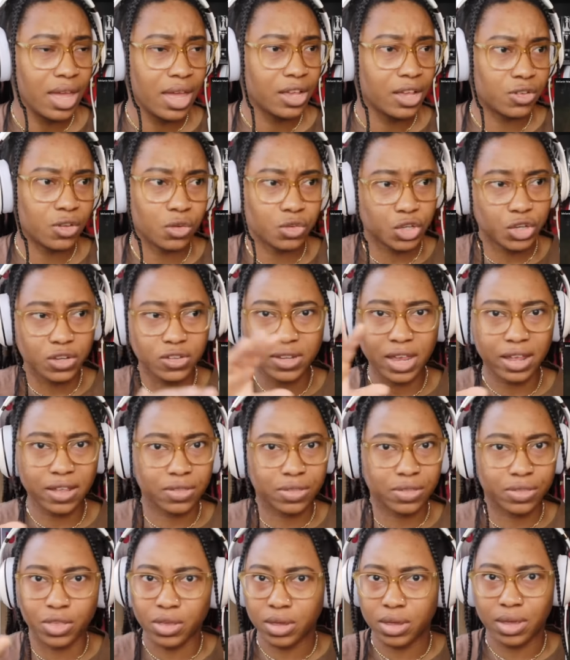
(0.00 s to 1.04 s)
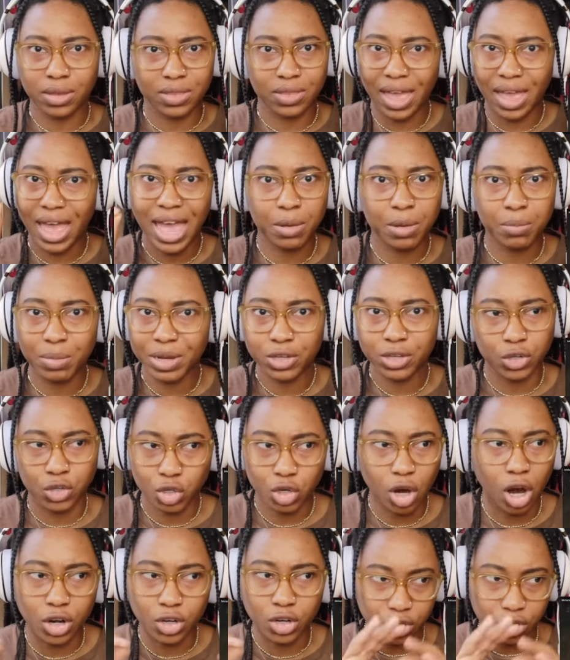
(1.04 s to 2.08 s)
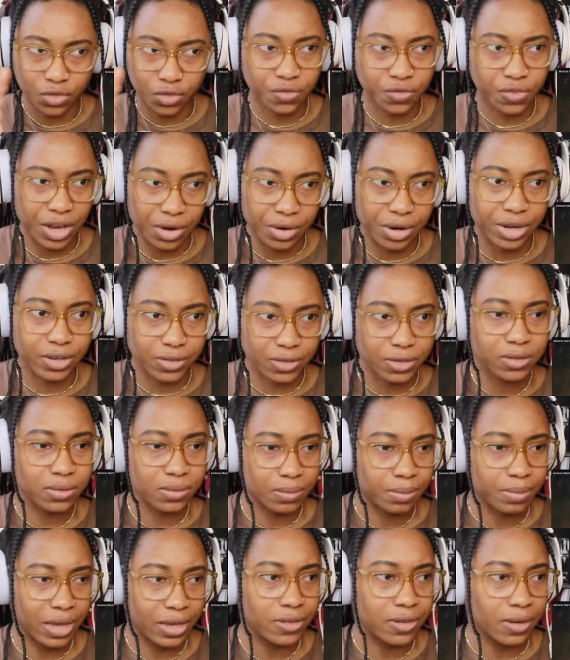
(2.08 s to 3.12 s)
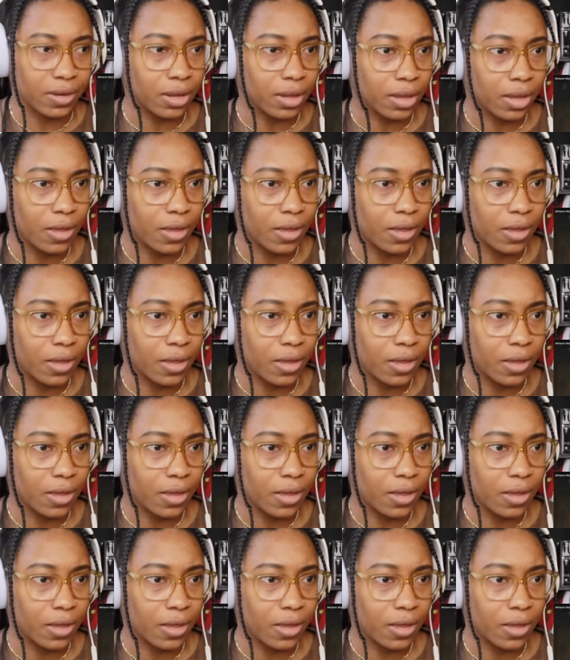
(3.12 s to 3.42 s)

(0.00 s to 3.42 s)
So she's like the head bitch in charge of the fairies, basically.